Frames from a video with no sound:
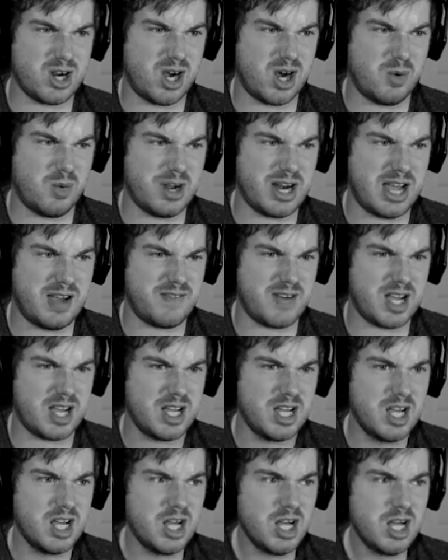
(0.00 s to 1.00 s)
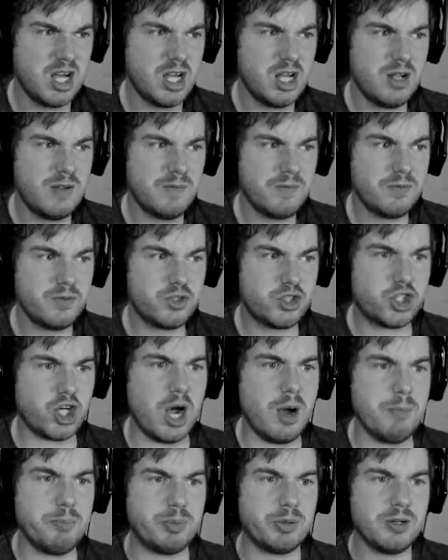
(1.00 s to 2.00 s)
got one, other.
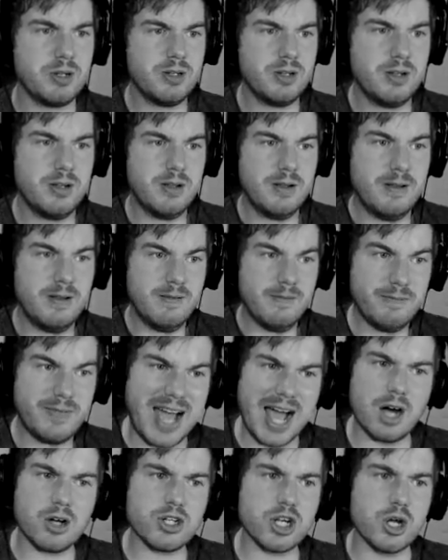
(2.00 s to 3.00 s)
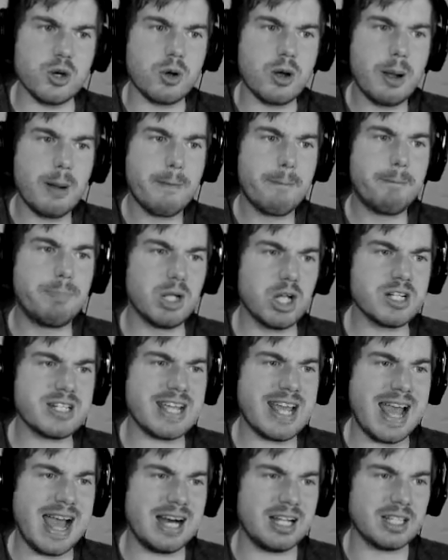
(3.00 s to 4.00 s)
Jump! That'll do. Bloody
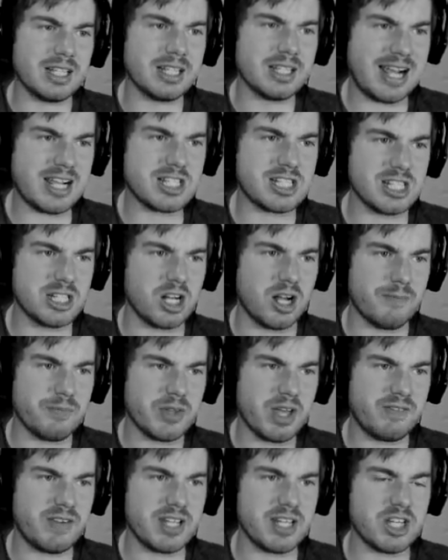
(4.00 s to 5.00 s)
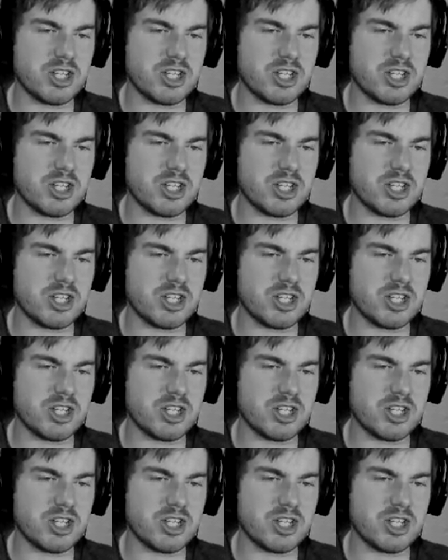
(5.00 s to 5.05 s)
hell. Nicely done. And then